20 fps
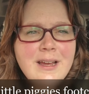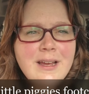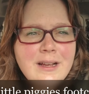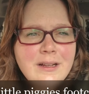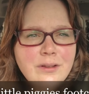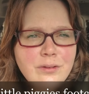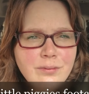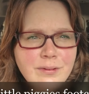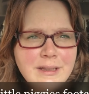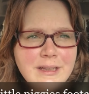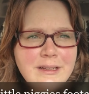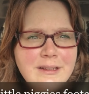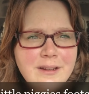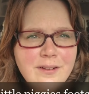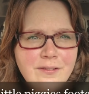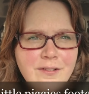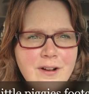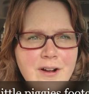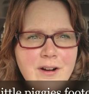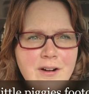it's really
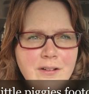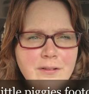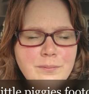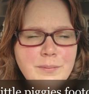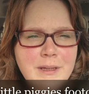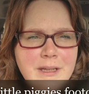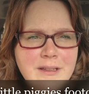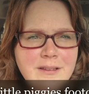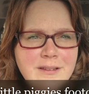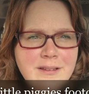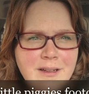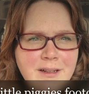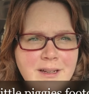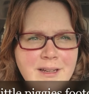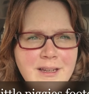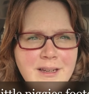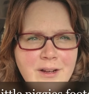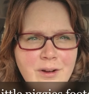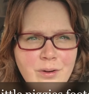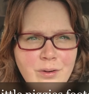difficult being stuck
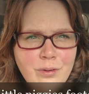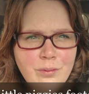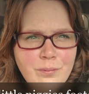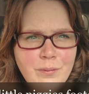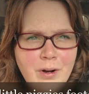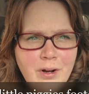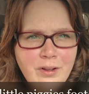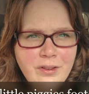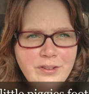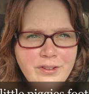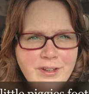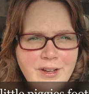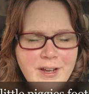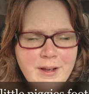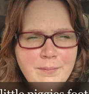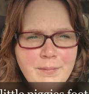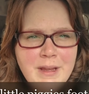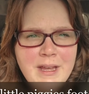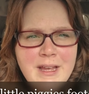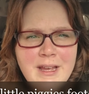in a home all the
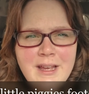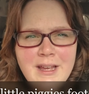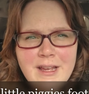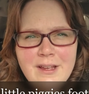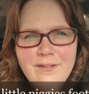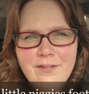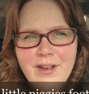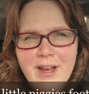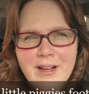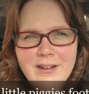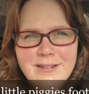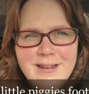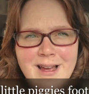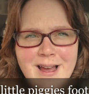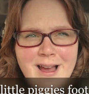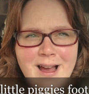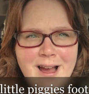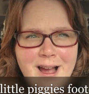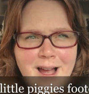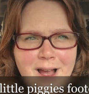time. In fact,
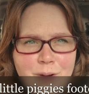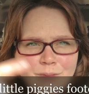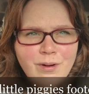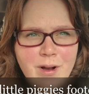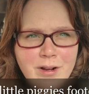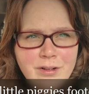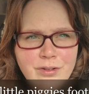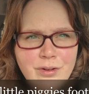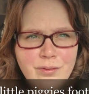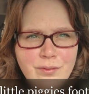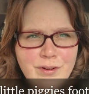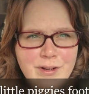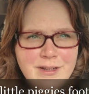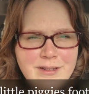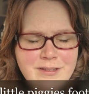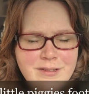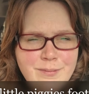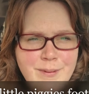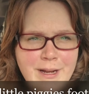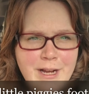I walked over
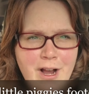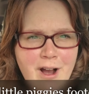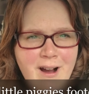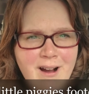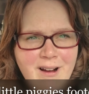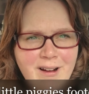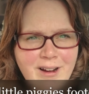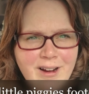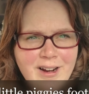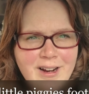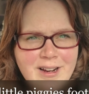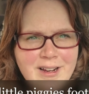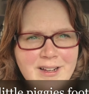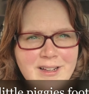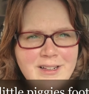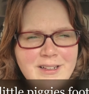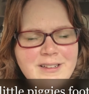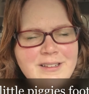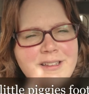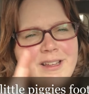into my car
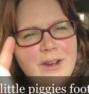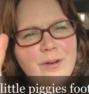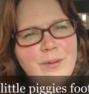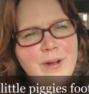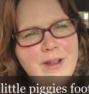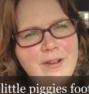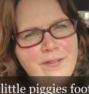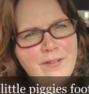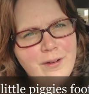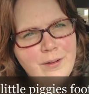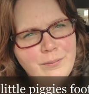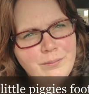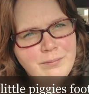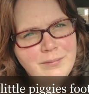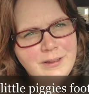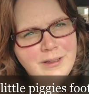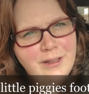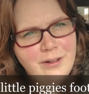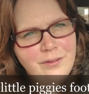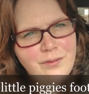to get away from
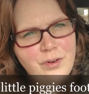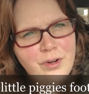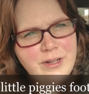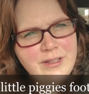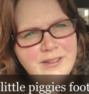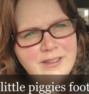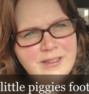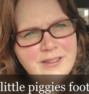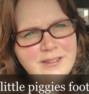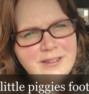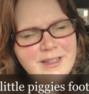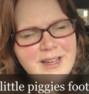little voices.